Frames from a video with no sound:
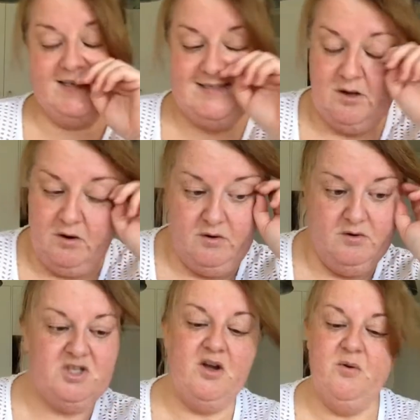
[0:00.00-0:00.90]
so
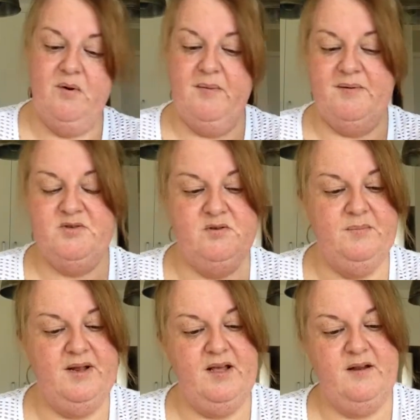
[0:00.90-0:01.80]
show you where I'm up to in a
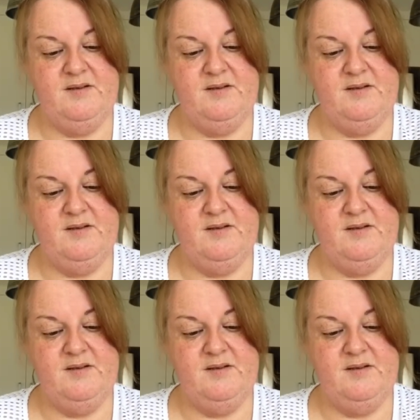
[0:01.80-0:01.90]
minute.